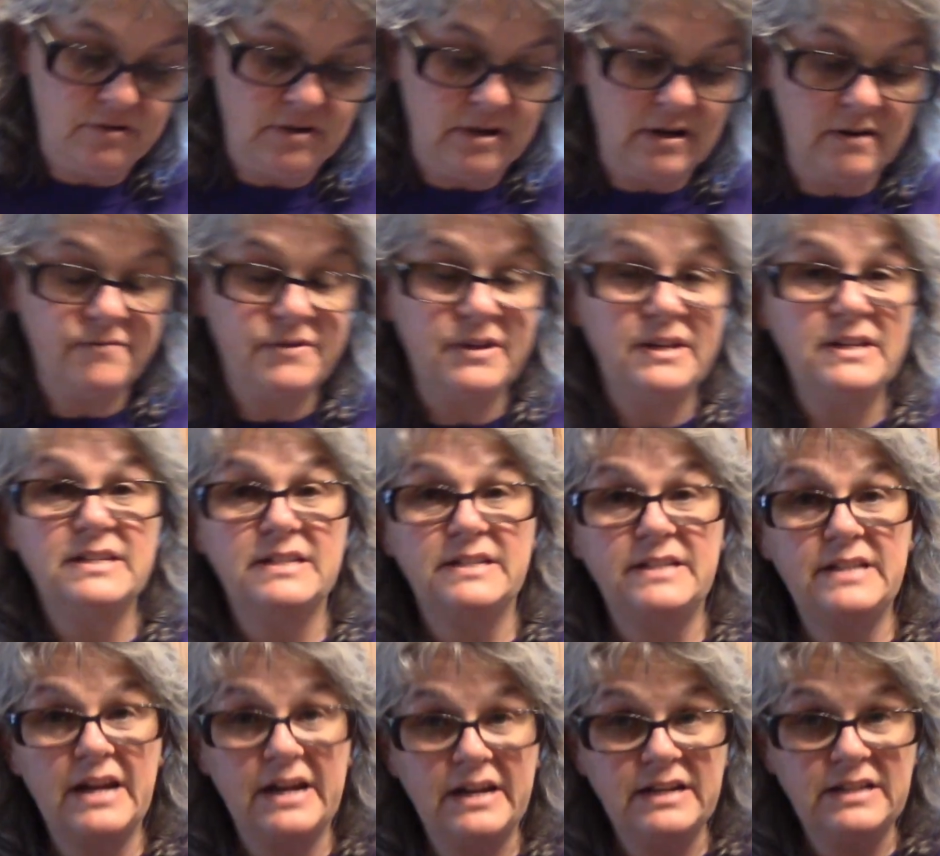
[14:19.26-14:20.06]
give these a
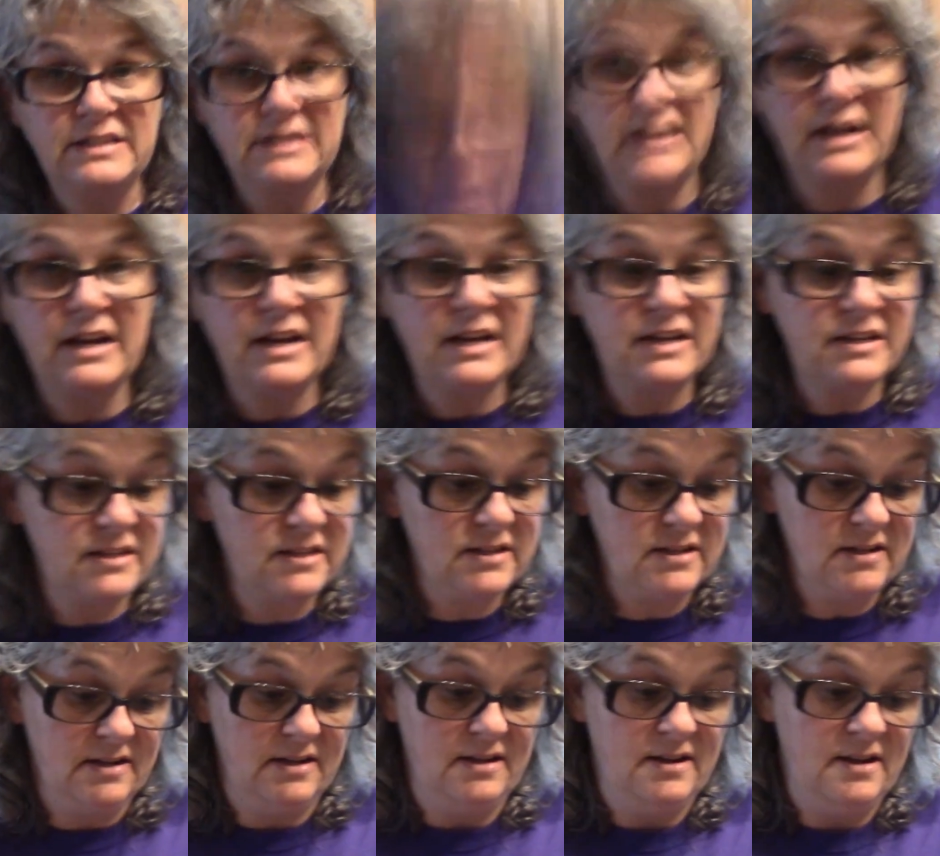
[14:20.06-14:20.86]
taste
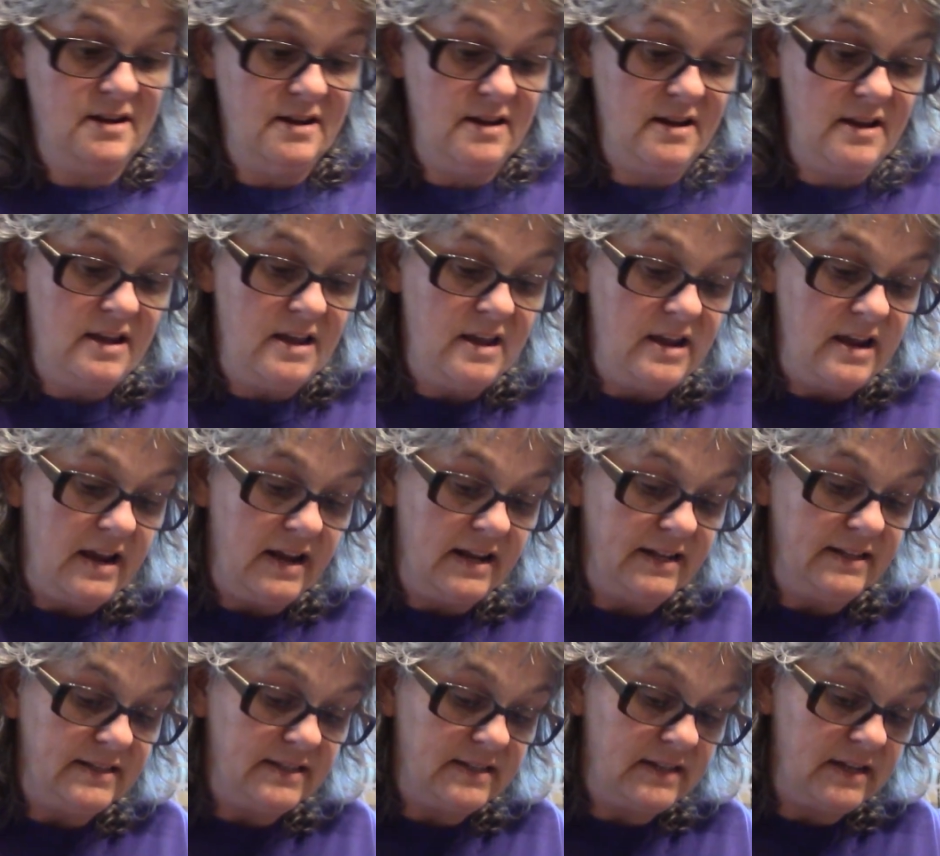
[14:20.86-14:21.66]
test
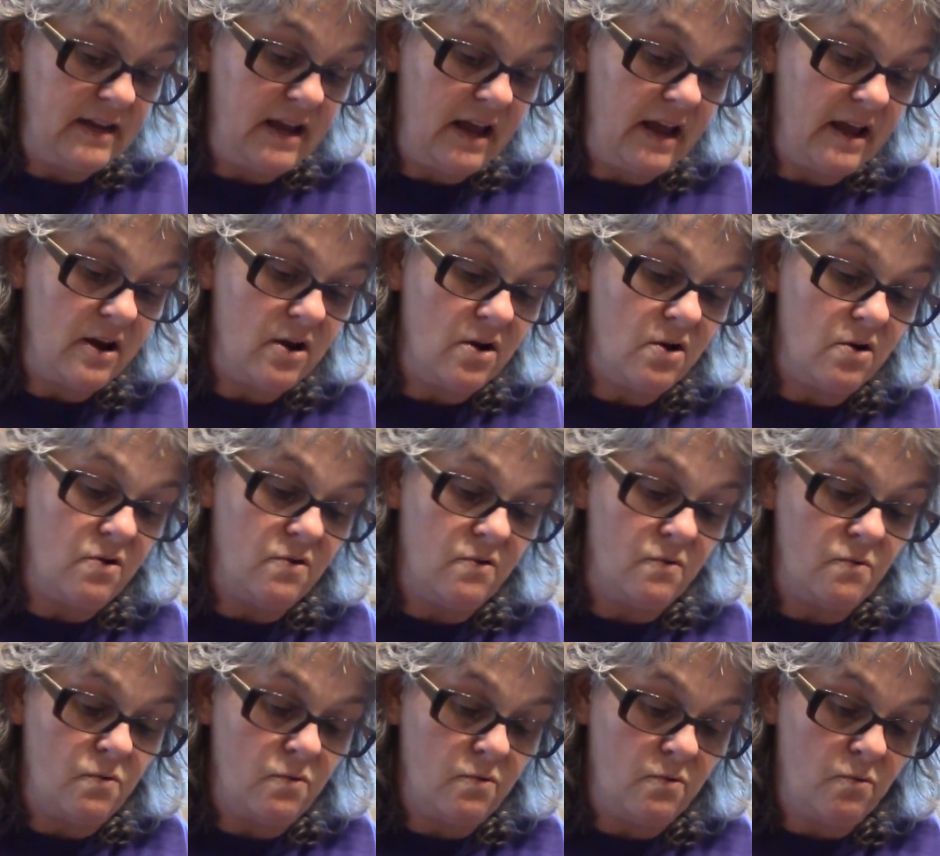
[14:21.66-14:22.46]
and see
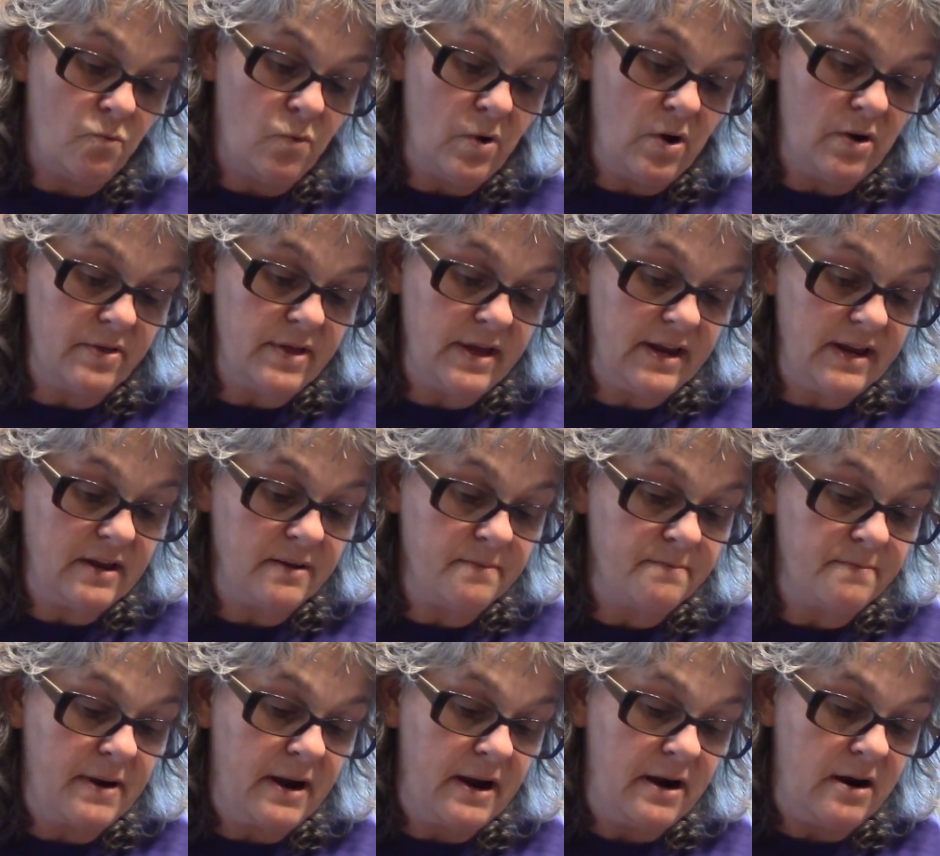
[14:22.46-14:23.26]
how well they
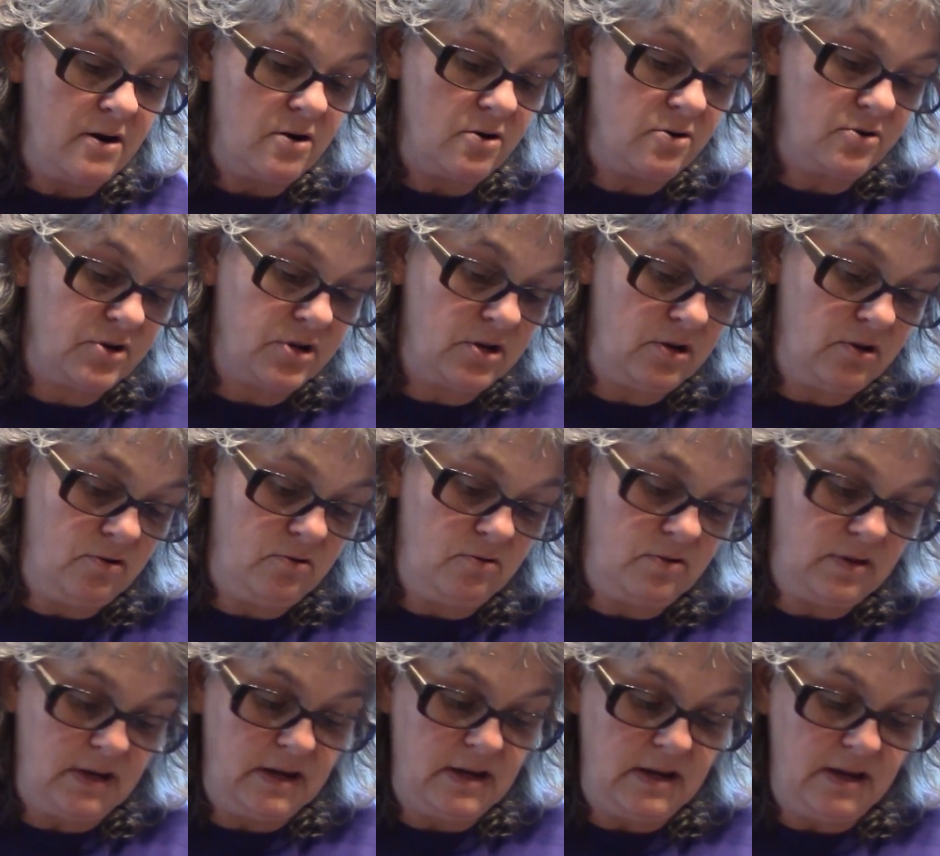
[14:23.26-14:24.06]
compare to
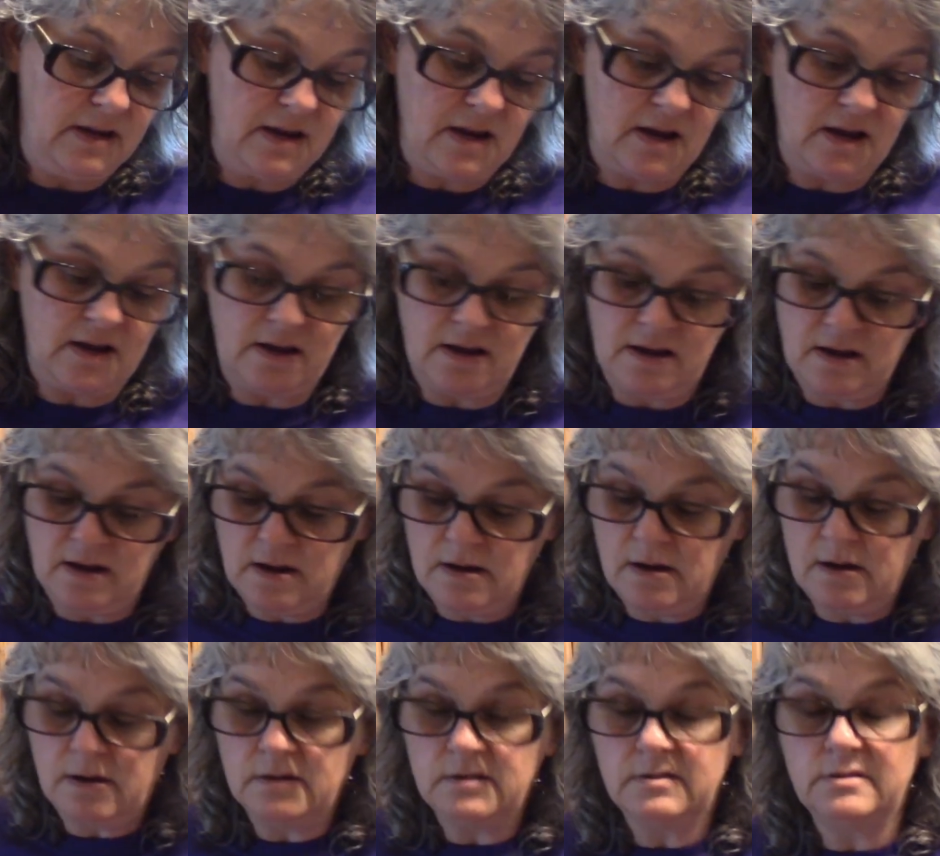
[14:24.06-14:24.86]
the
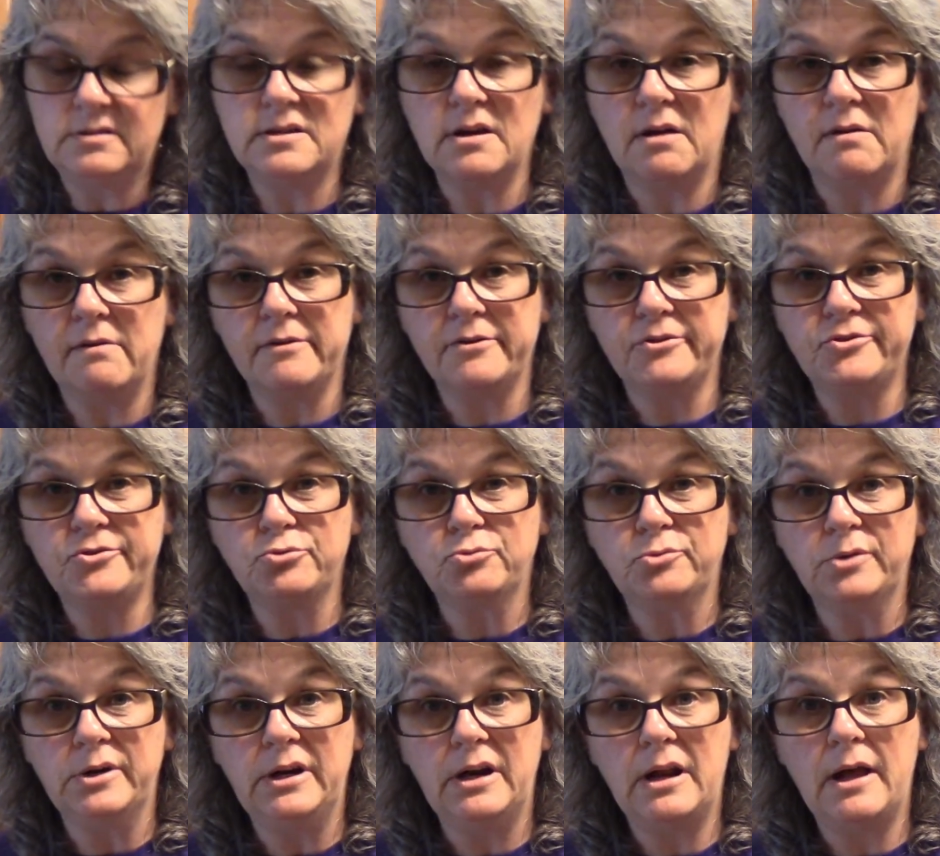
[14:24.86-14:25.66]

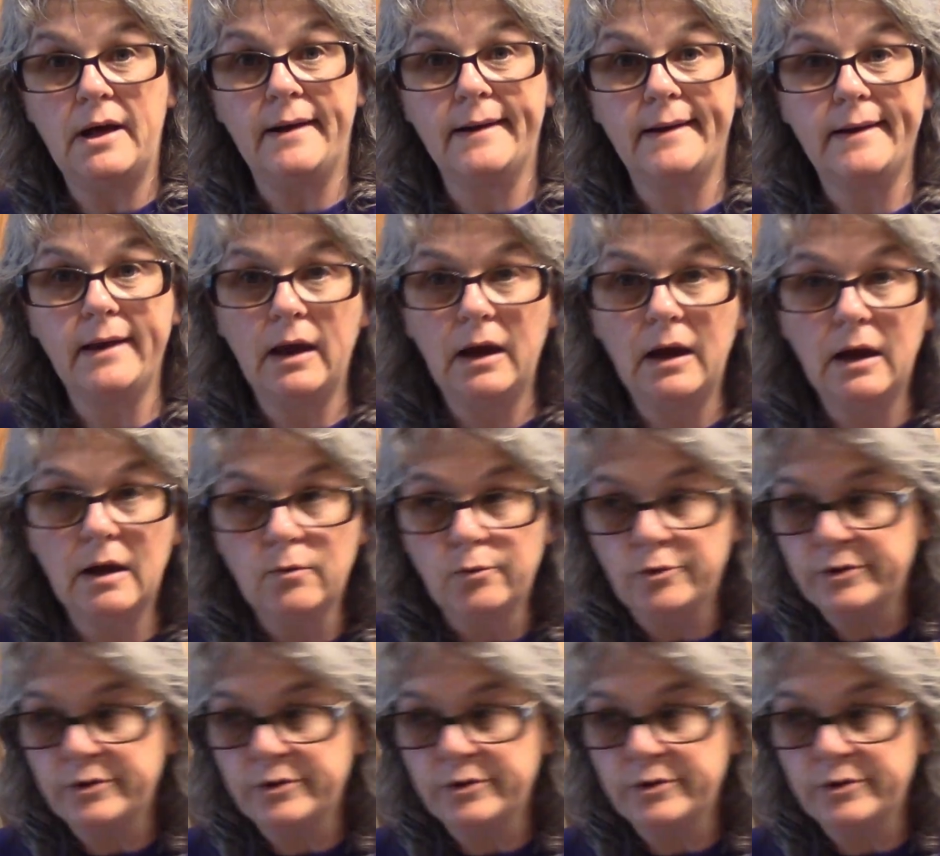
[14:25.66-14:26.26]
$1.29 a can